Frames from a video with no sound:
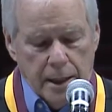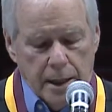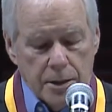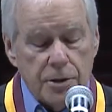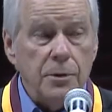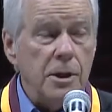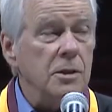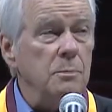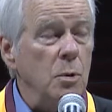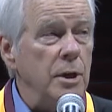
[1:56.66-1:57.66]
And so
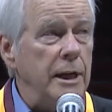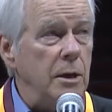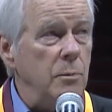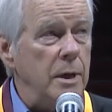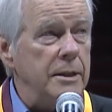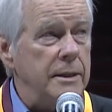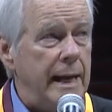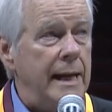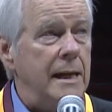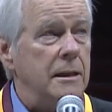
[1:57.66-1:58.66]
this morning we
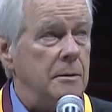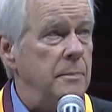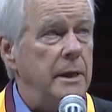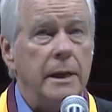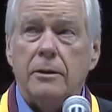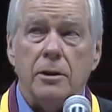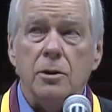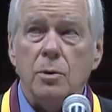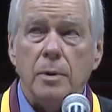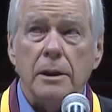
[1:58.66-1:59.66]
stand amid the
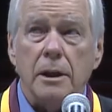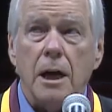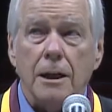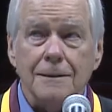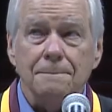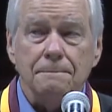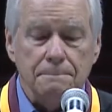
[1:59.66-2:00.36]
new Elon,